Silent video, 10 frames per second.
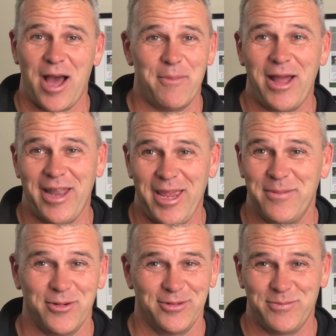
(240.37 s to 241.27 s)
not my
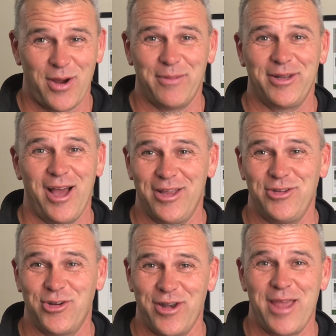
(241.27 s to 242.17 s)
name, or probably not
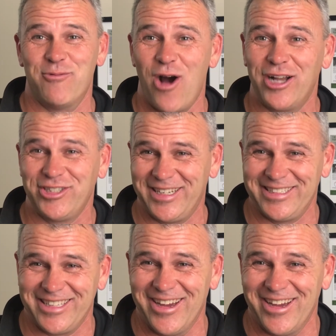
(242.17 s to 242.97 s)
your name watching.